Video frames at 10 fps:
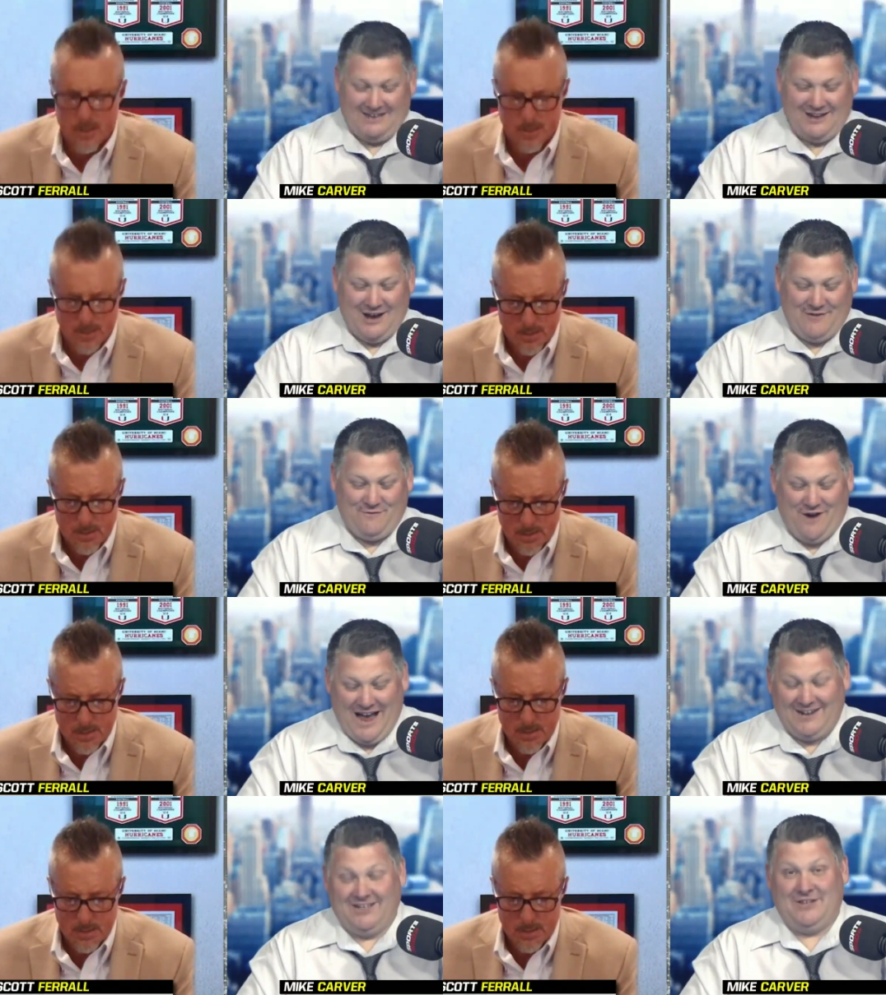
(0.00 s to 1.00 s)
Speaker 1: And uh,
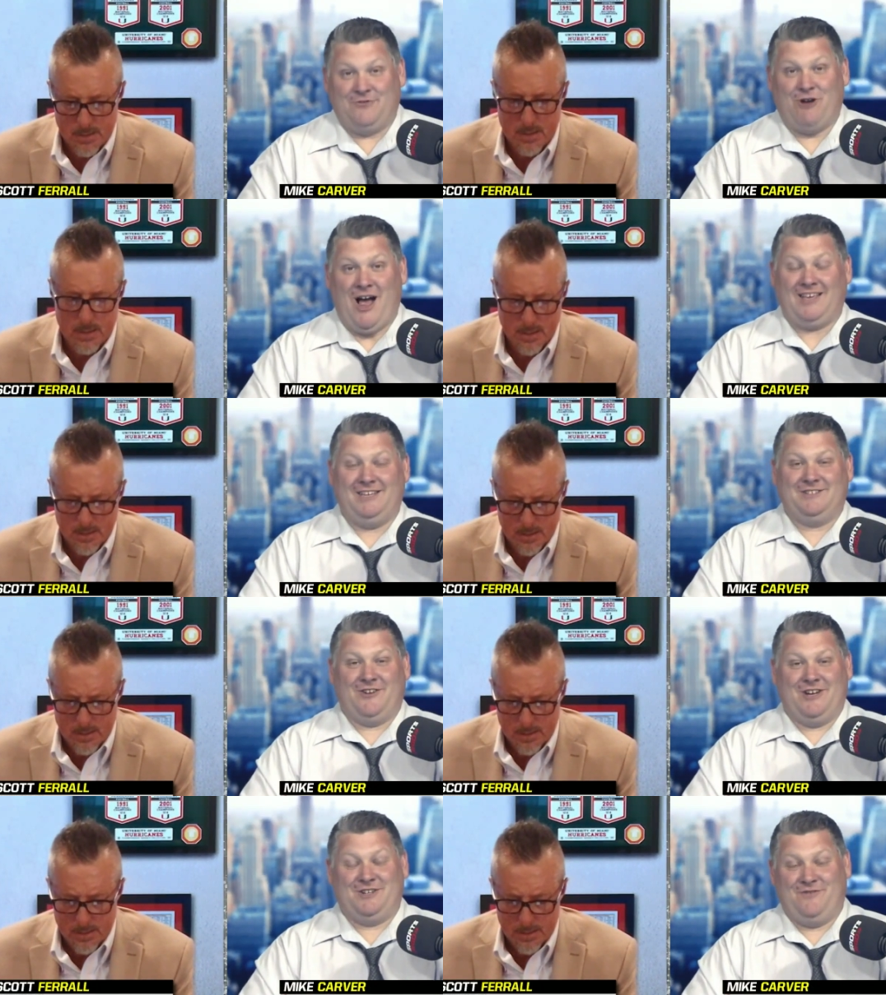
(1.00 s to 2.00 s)
finally, the Rockies
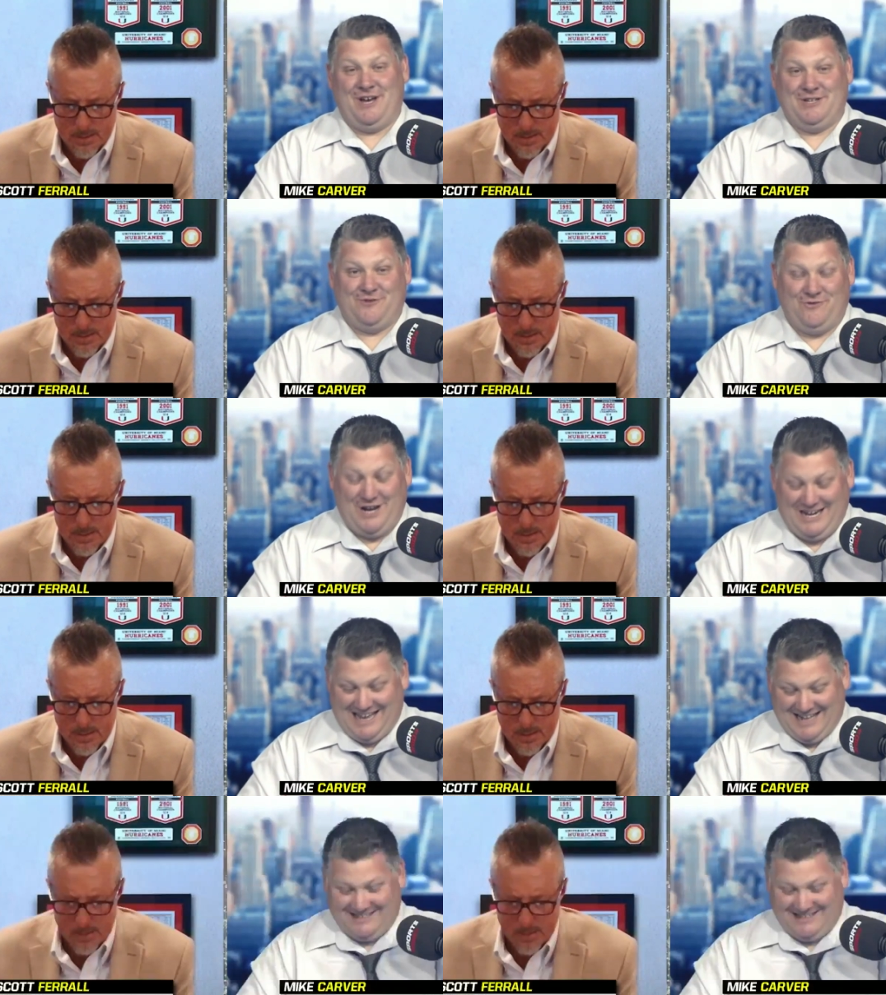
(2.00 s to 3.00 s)
are at Chavez Ravine
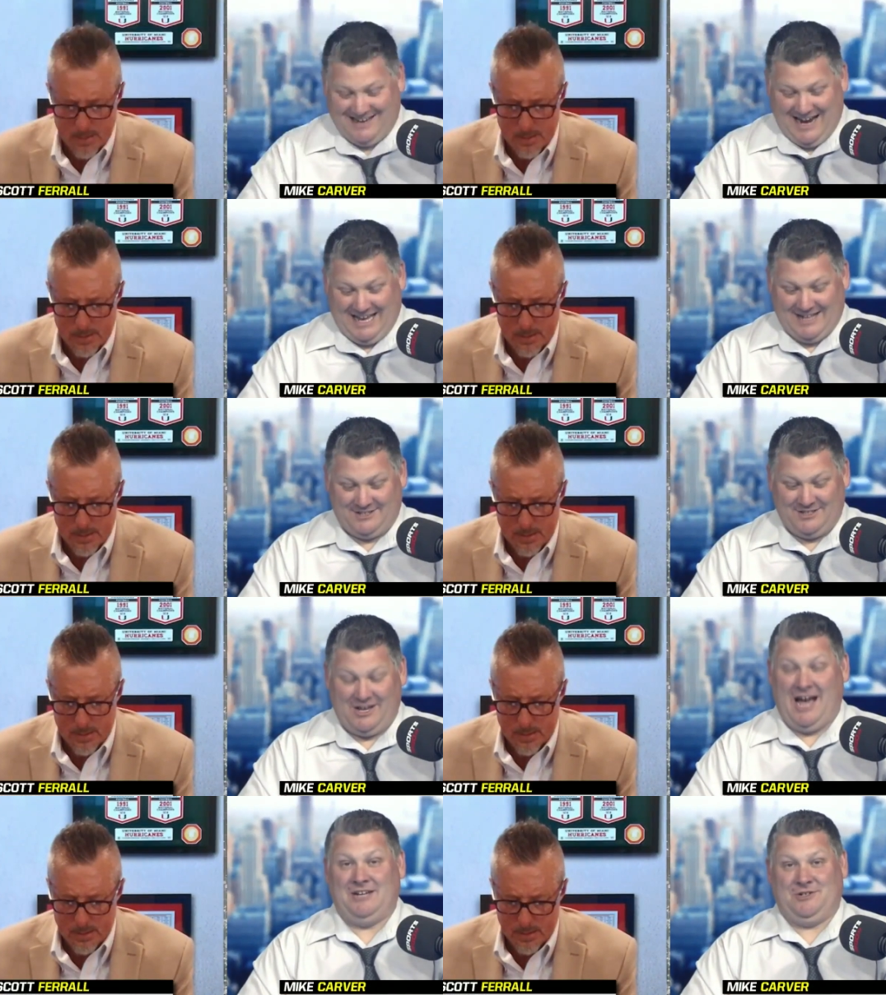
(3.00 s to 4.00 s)
again tonight against the
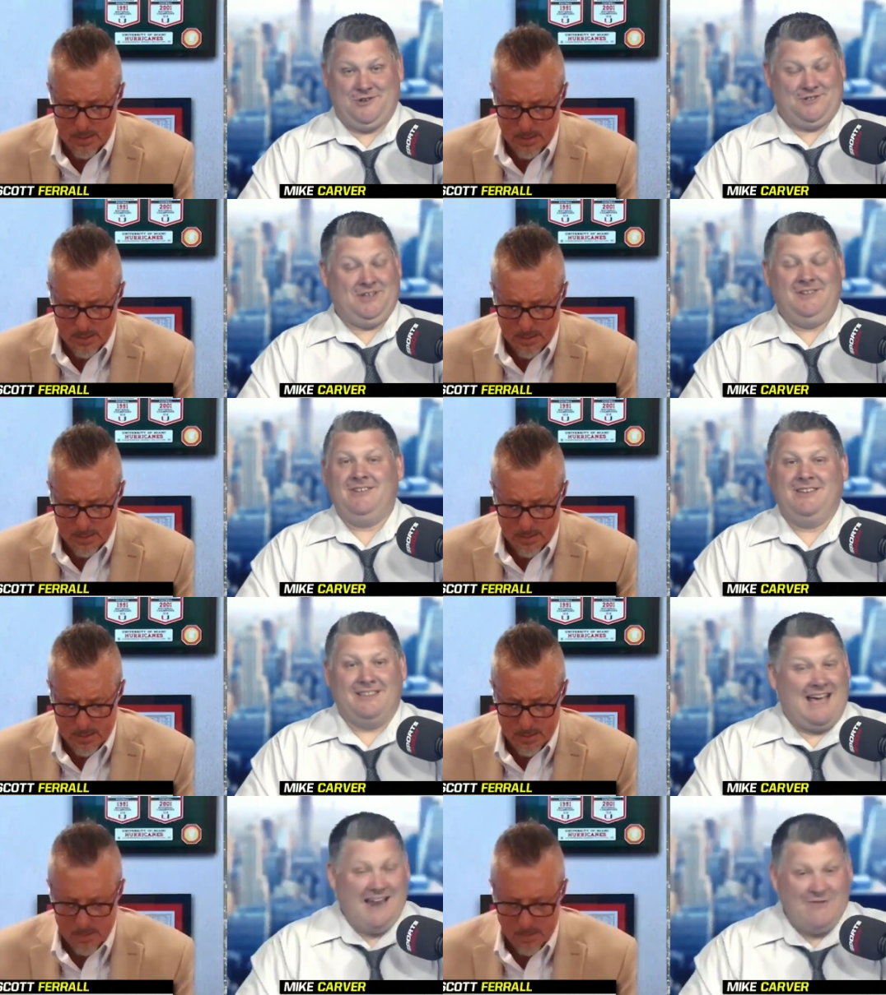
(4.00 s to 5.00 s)
Dodgers.
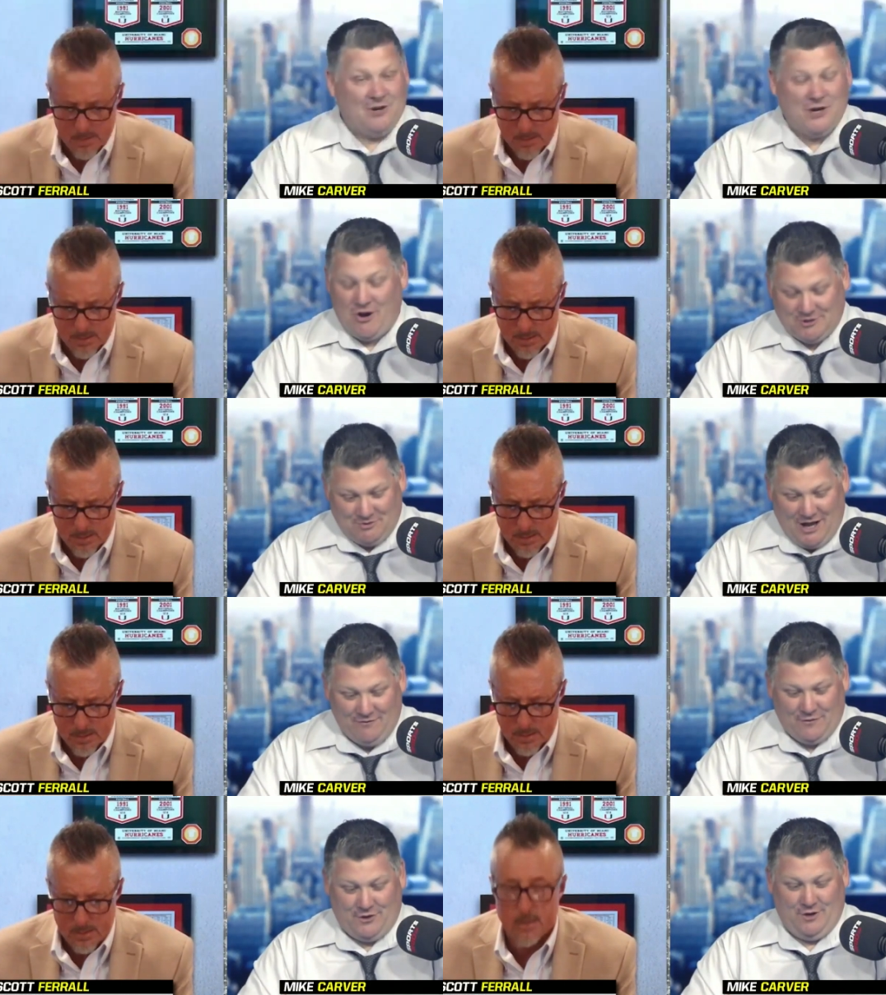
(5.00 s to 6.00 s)
That never goes
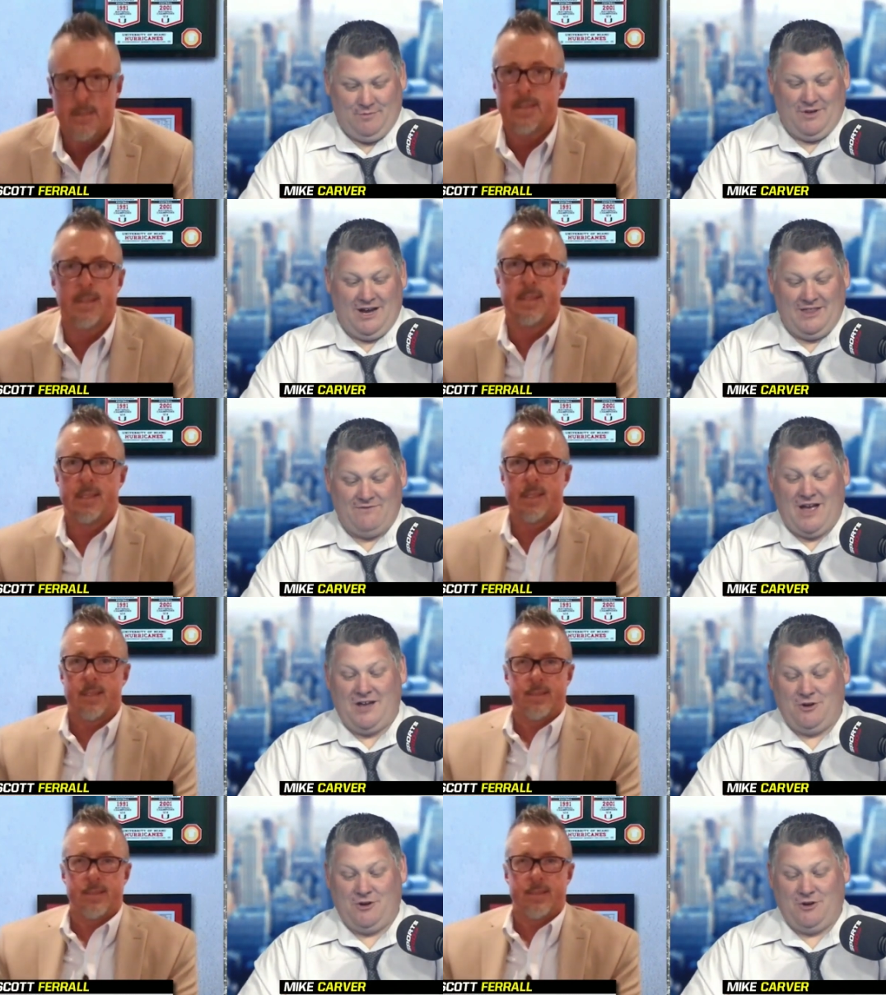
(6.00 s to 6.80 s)
well for them. Uh, they've